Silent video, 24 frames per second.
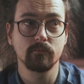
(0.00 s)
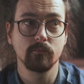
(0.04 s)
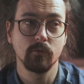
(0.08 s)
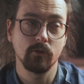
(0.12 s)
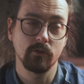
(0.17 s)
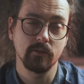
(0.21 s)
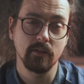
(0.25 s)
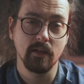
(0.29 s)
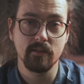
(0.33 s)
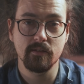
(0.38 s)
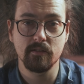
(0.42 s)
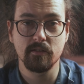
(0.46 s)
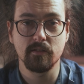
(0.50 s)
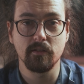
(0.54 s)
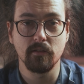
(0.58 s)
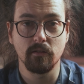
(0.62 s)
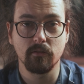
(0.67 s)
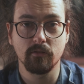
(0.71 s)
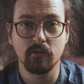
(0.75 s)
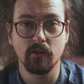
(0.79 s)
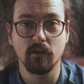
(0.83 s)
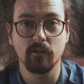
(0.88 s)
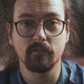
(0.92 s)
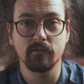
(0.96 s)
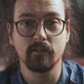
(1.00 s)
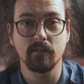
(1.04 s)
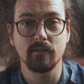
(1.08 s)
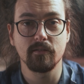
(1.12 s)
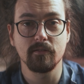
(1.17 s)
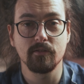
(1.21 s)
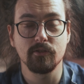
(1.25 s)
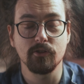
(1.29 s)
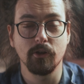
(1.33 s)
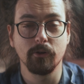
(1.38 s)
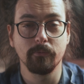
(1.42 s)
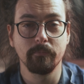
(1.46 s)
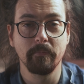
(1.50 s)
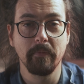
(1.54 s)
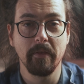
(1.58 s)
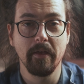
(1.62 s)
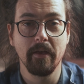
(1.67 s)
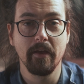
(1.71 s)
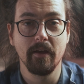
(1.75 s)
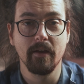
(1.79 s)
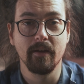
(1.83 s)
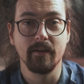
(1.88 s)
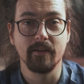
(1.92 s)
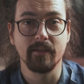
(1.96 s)
Well, that's still content. So
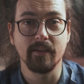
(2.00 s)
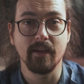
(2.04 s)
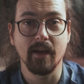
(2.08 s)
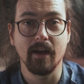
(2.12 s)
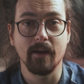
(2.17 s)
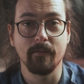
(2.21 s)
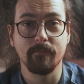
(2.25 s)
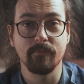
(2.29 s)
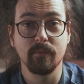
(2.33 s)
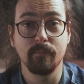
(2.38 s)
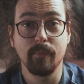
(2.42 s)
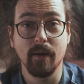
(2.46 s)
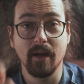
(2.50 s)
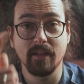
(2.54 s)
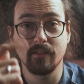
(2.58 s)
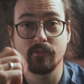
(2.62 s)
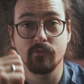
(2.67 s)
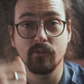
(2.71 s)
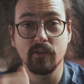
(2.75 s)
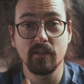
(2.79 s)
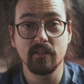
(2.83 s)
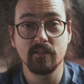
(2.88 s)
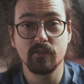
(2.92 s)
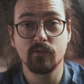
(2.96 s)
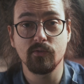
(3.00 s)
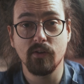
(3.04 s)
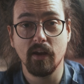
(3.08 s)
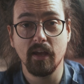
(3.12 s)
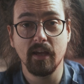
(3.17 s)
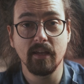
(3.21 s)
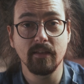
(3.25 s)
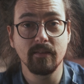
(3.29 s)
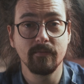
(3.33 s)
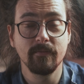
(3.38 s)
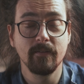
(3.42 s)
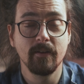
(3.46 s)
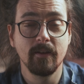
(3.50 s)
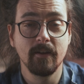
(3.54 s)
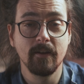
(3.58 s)
yeah, the battery is great.